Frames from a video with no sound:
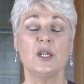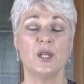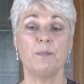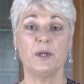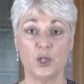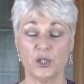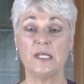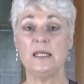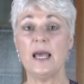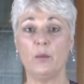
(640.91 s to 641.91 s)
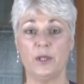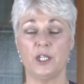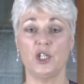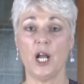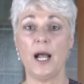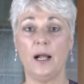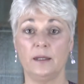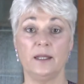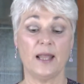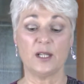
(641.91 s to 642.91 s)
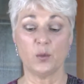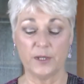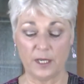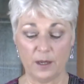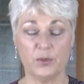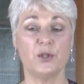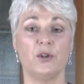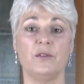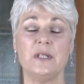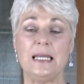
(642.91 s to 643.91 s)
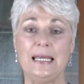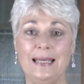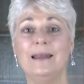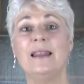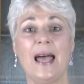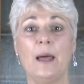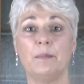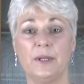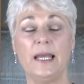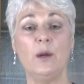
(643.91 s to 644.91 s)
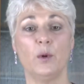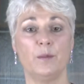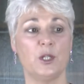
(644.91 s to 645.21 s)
So, but you'll see that with the child, and that's what they observed in that playroom.